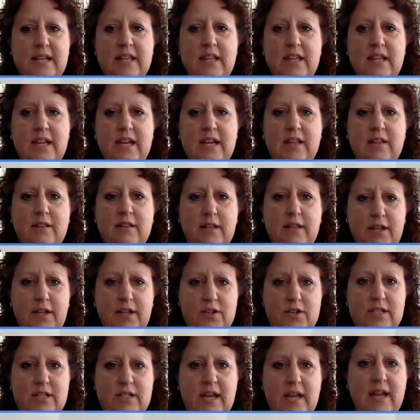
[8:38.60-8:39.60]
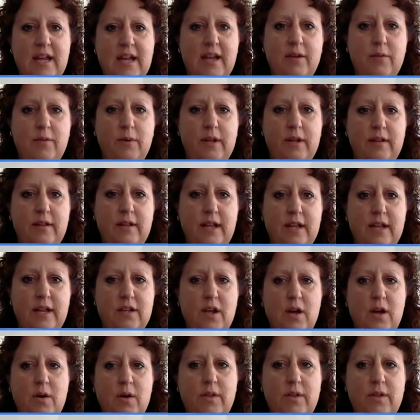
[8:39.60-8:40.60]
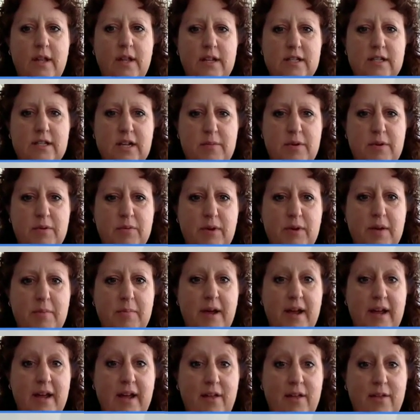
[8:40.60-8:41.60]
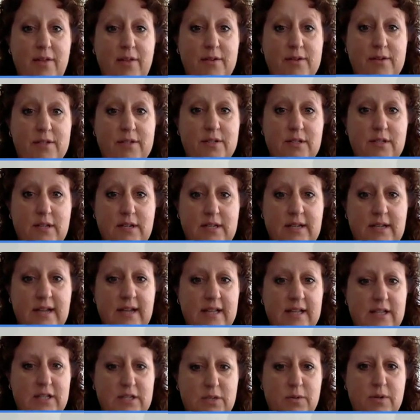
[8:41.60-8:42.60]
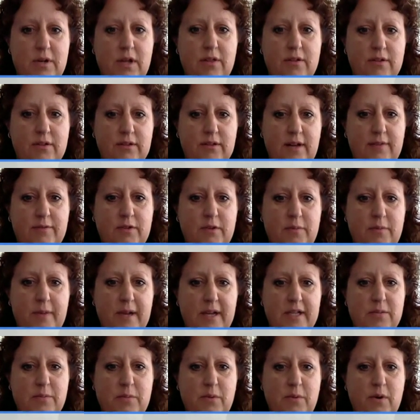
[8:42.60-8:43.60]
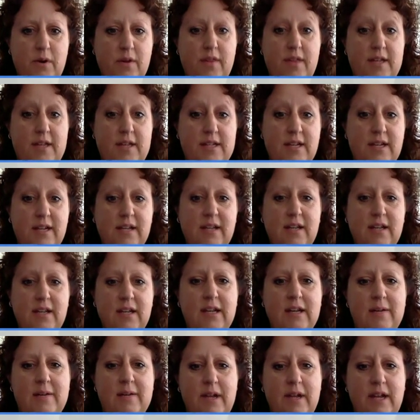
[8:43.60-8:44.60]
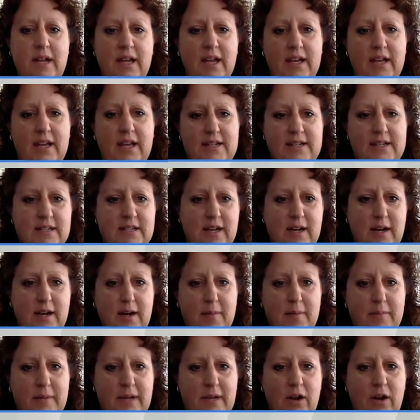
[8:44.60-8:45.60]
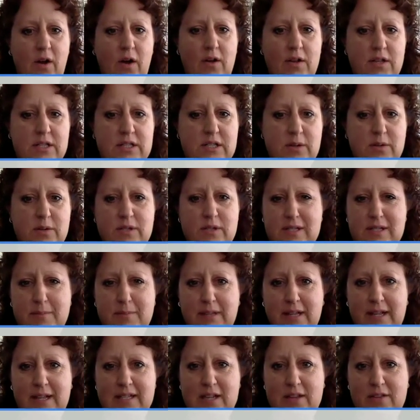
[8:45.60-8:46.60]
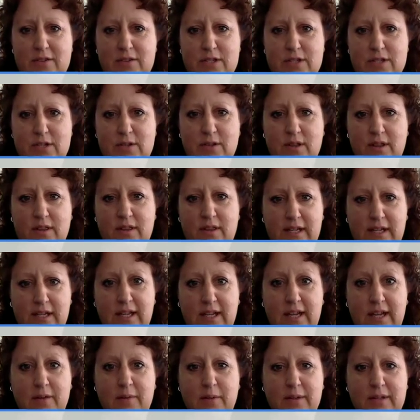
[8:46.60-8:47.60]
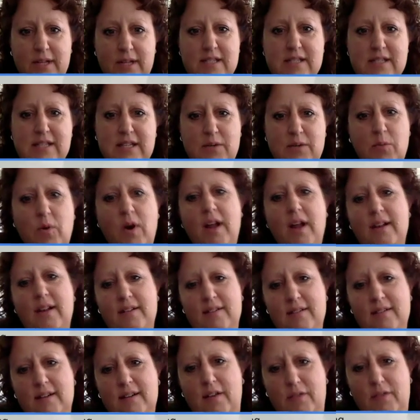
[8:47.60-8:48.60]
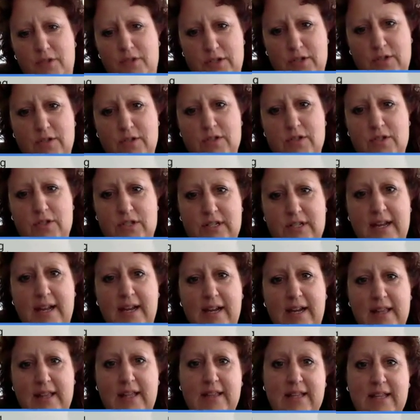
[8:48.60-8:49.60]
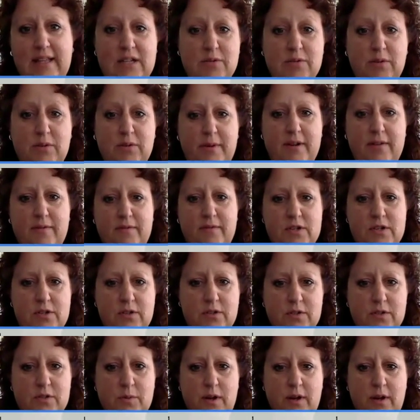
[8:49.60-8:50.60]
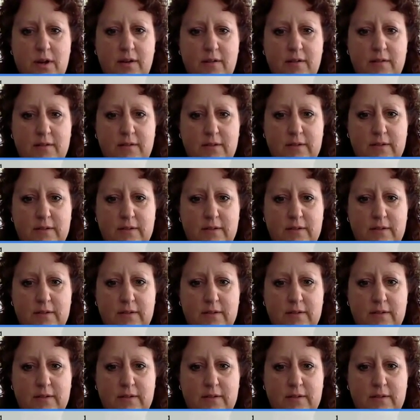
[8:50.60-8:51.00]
think, like you're saying, when they know that it's going to be read by others, it takes it to another level, makes it more authentic, and it also stimulates other student thinking when they see what other students are saying. I think that's real beneficial as well.